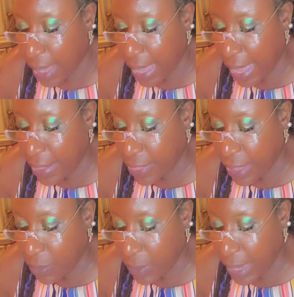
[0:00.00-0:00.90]
And
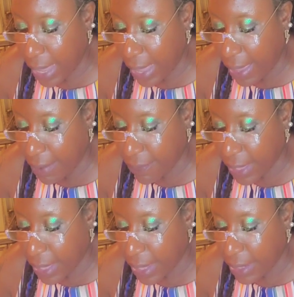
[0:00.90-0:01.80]
then we have
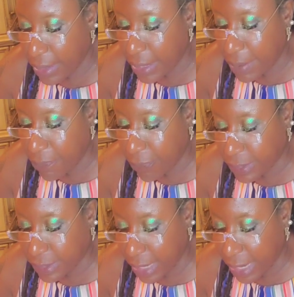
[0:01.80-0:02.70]

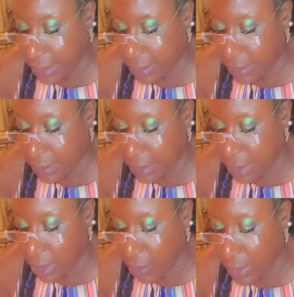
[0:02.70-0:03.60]
lymphocytes,
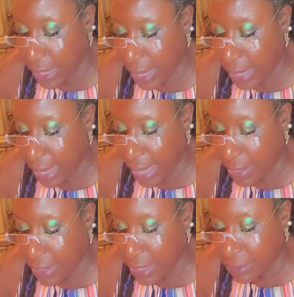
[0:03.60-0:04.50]
okay?
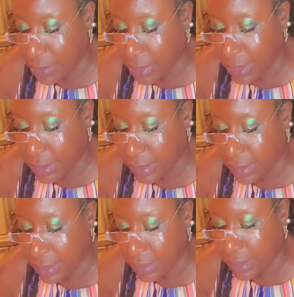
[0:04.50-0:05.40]
And these are the
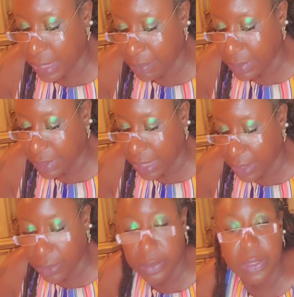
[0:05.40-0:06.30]
stem
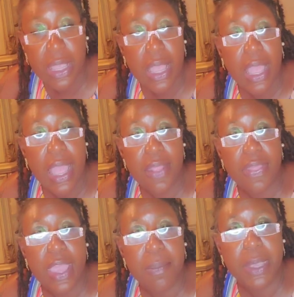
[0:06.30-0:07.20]
cells, and
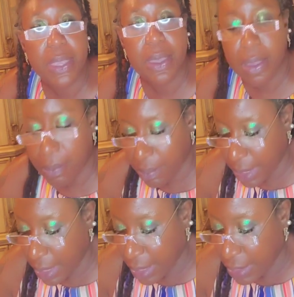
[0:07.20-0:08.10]
they
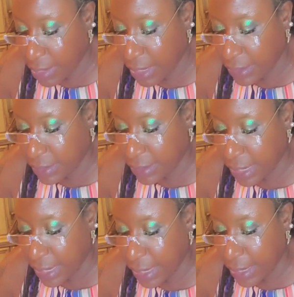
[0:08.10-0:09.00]
become the
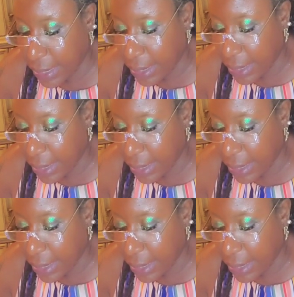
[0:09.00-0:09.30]
T